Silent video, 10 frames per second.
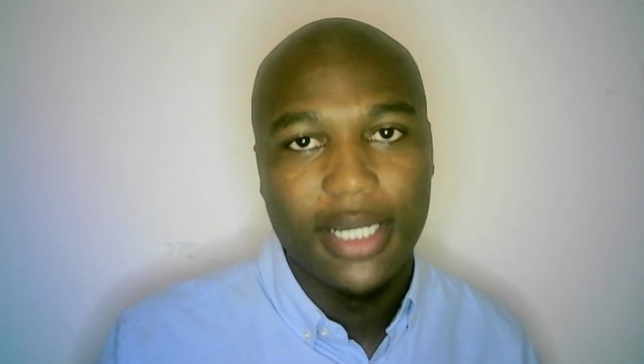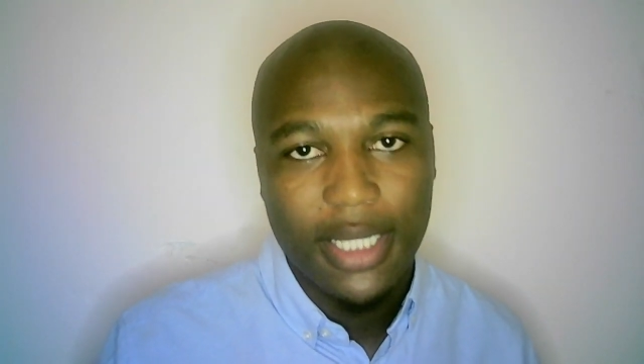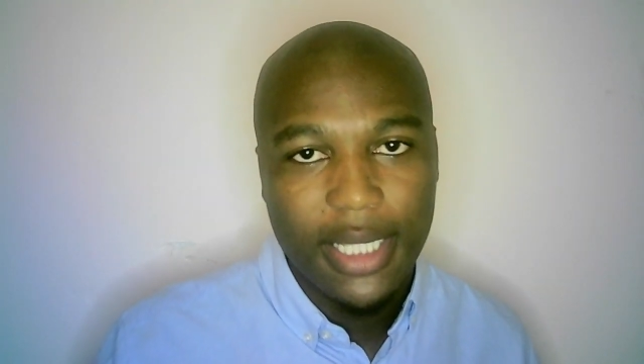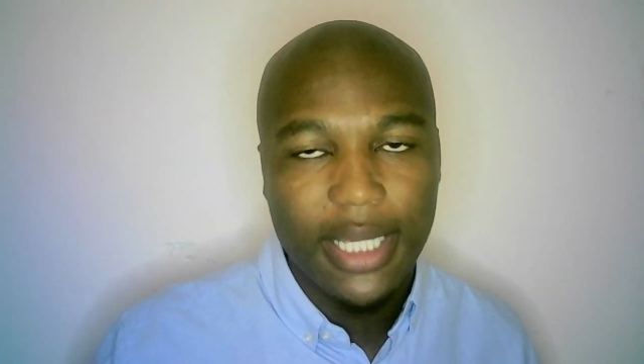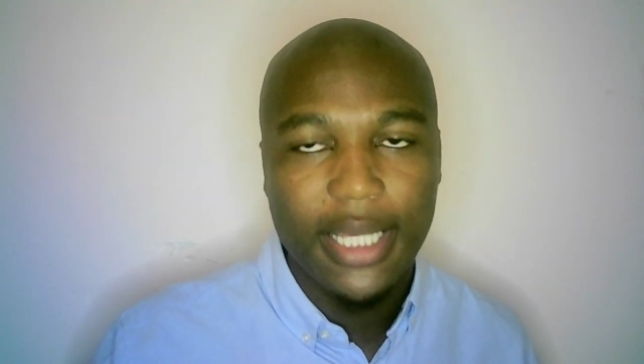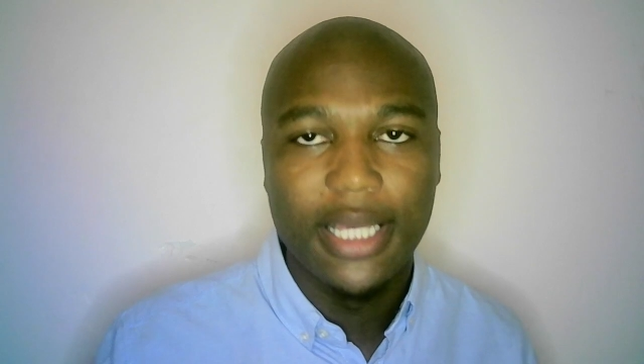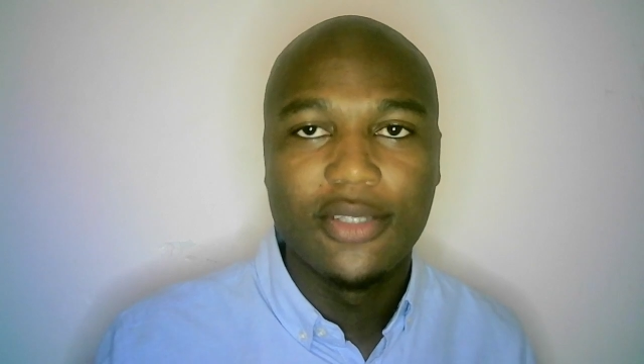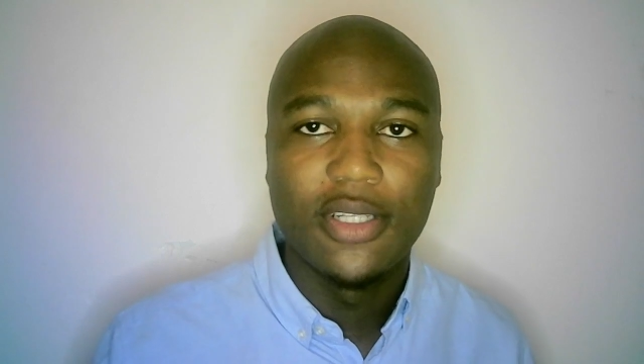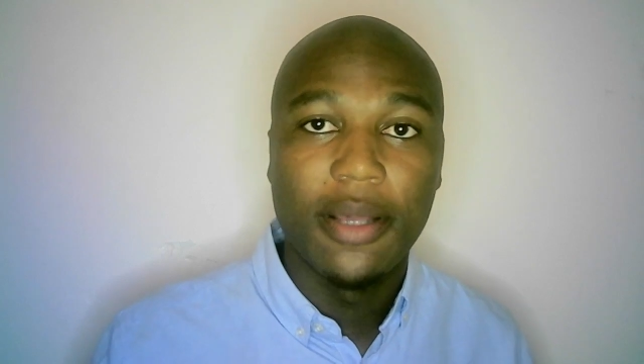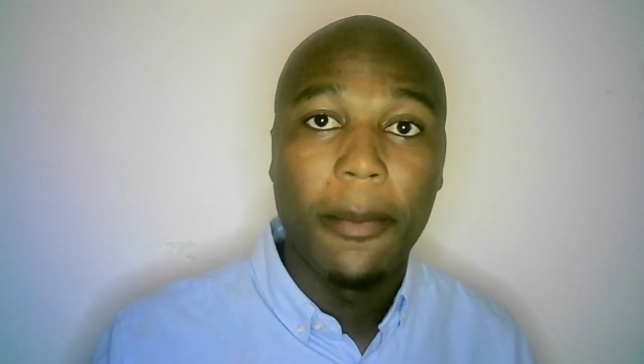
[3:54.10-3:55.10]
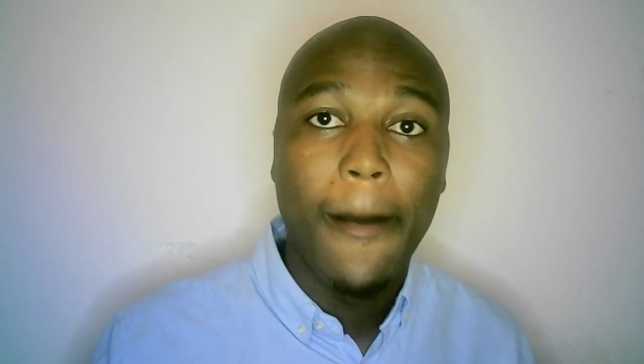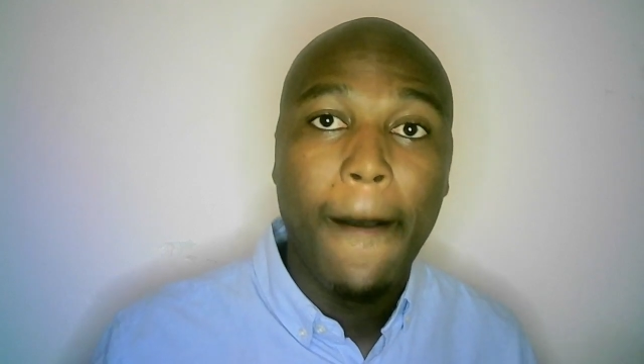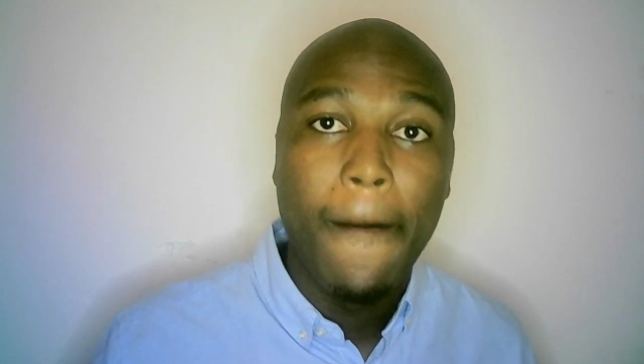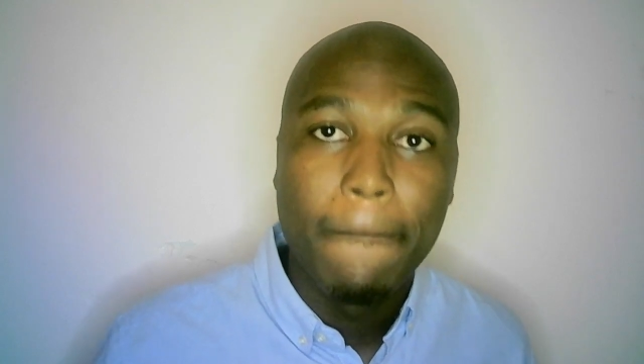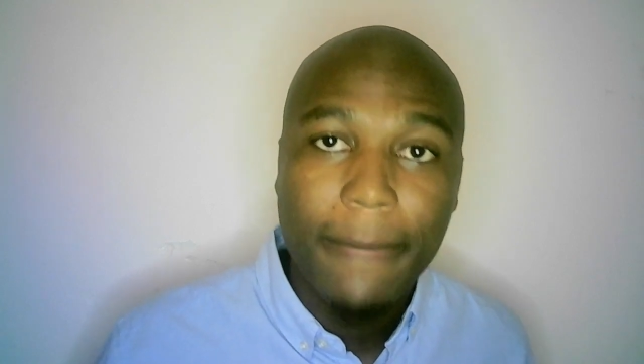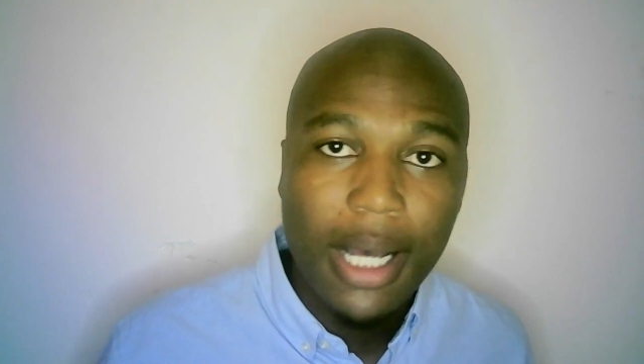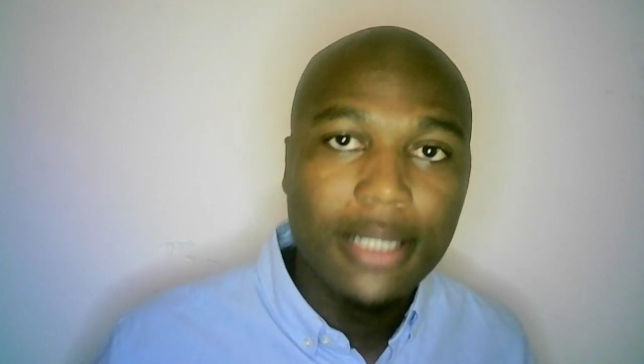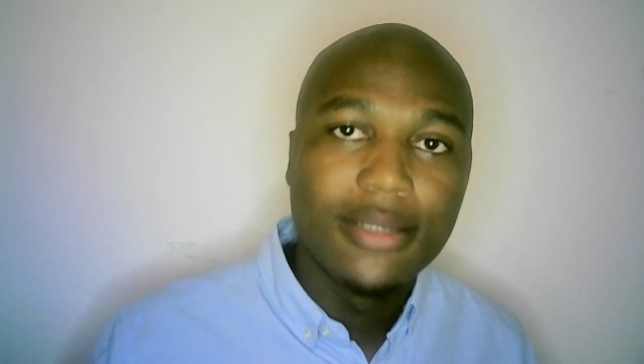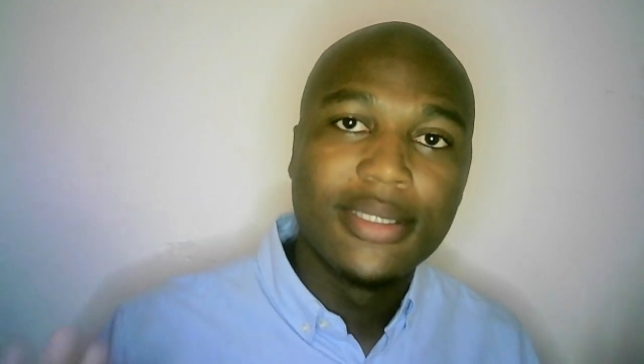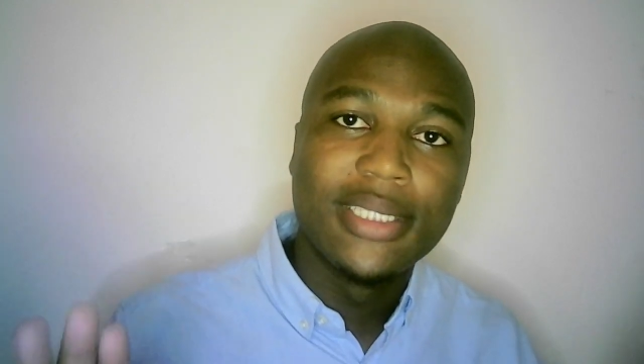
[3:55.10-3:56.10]
you can get to them. But
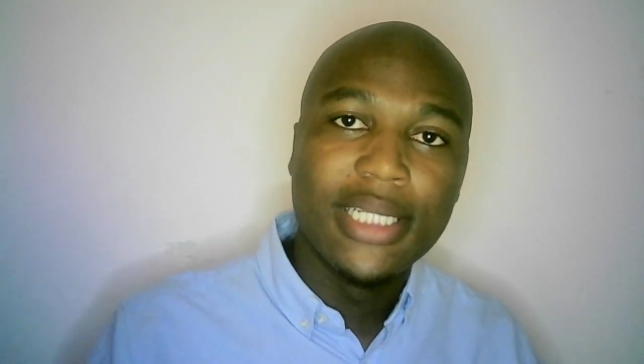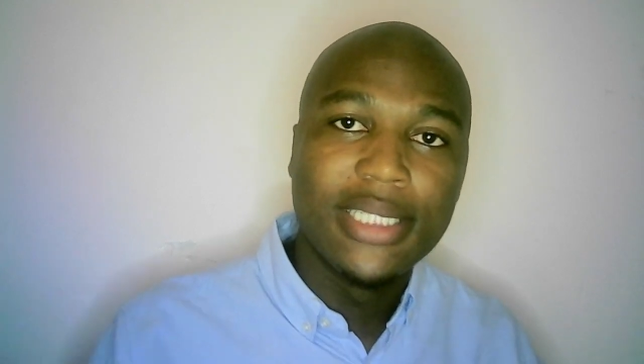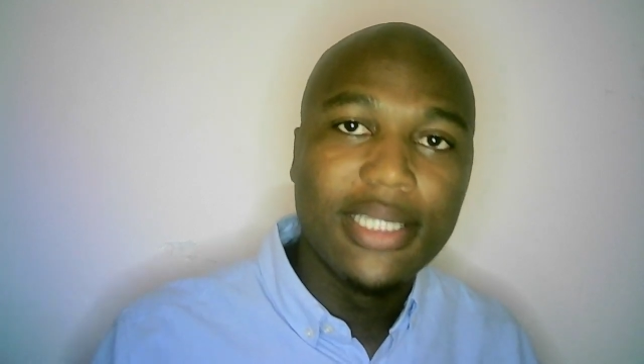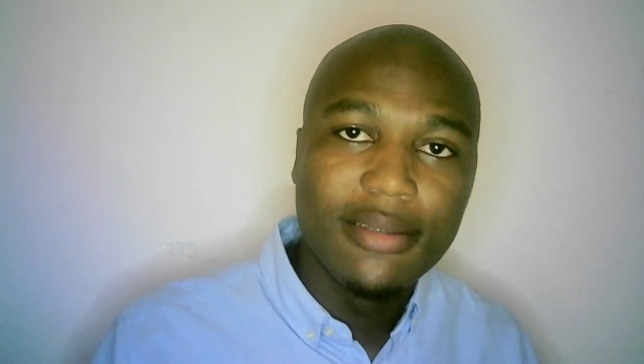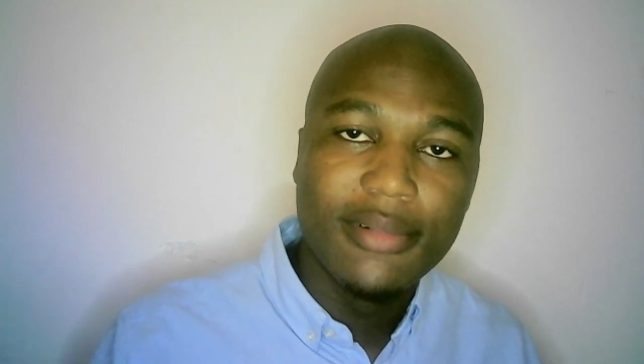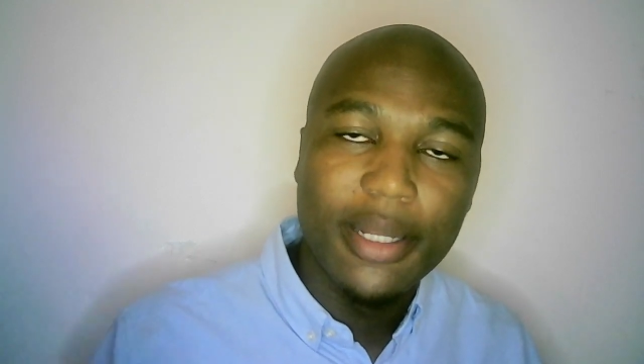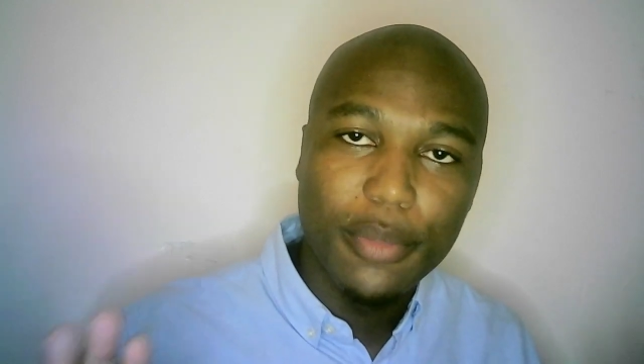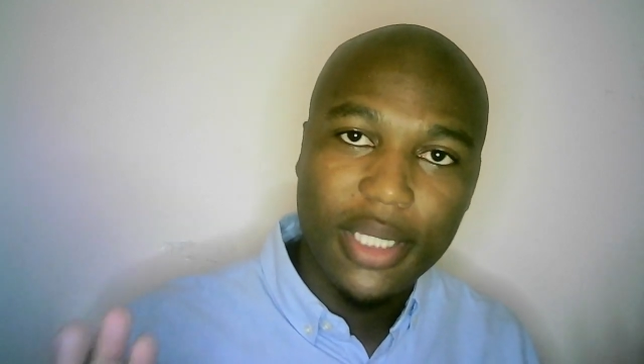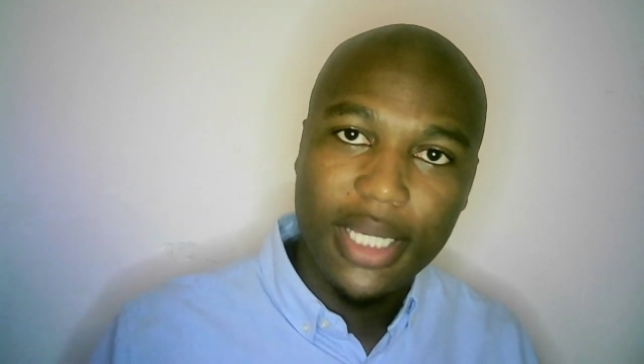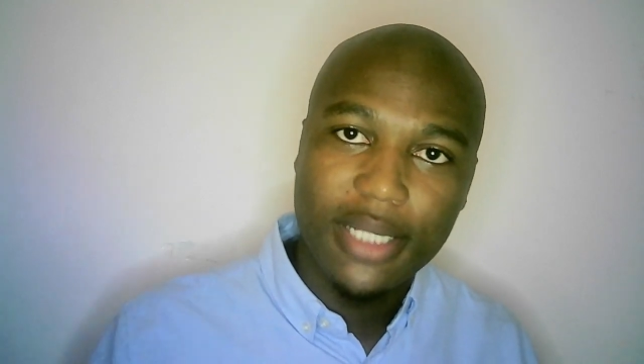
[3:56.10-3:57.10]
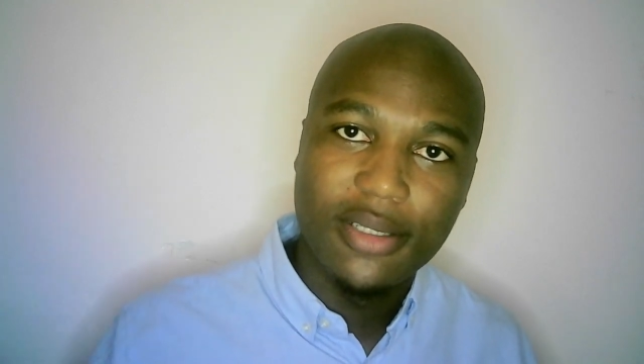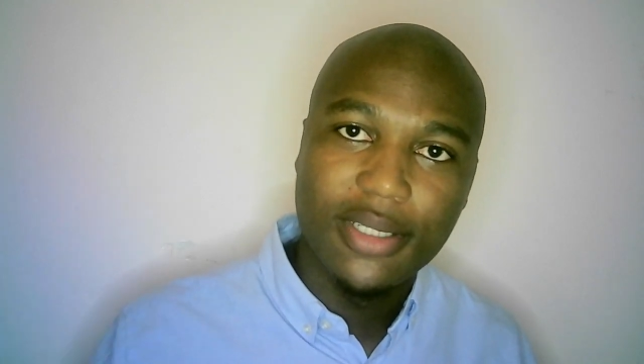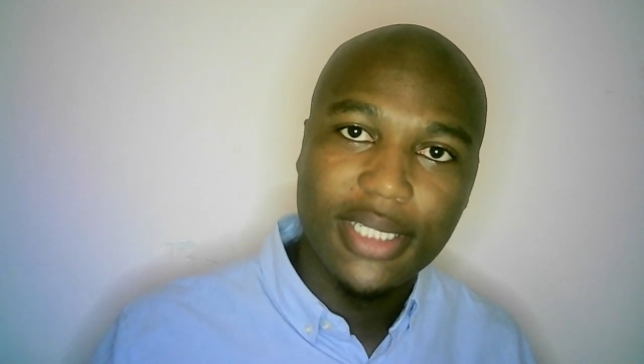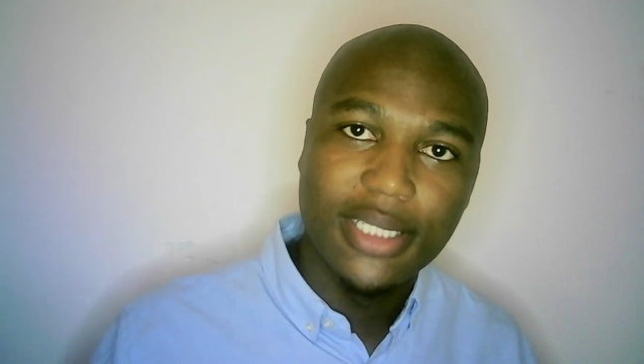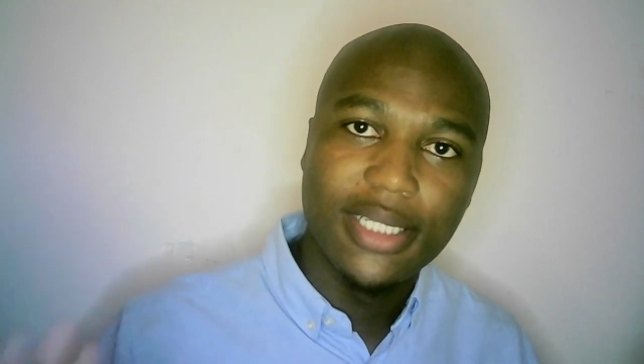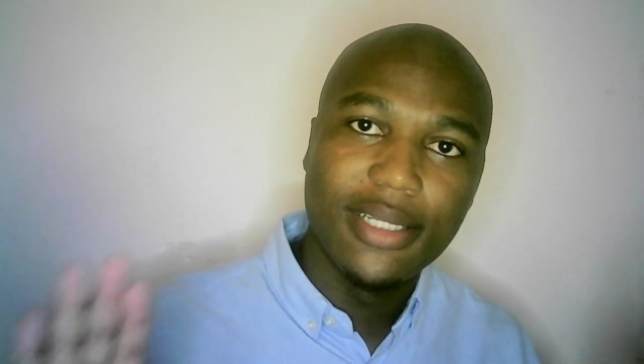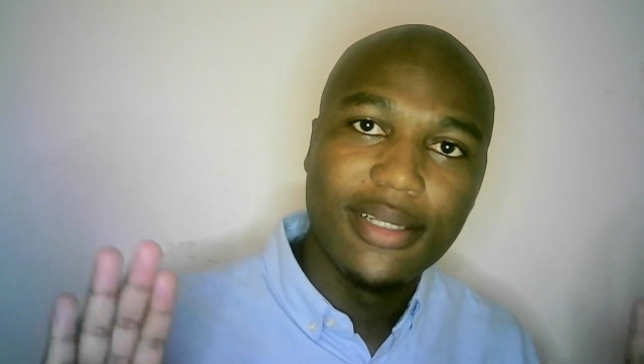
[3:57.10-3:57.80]
City, let me get to City.